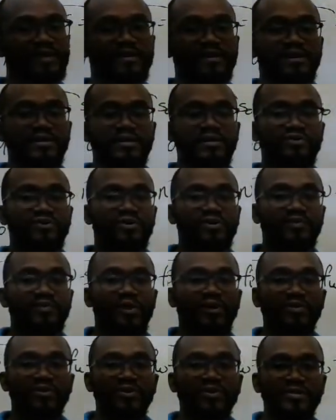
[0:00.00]
on the northbound
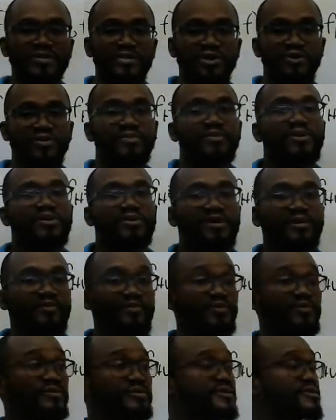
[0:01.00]
or the southbound
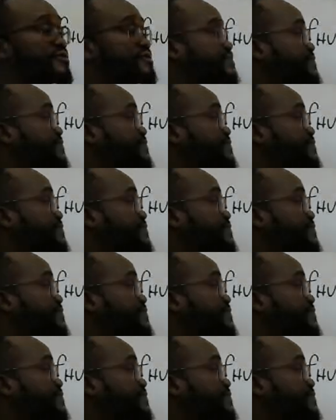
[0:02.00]
approach.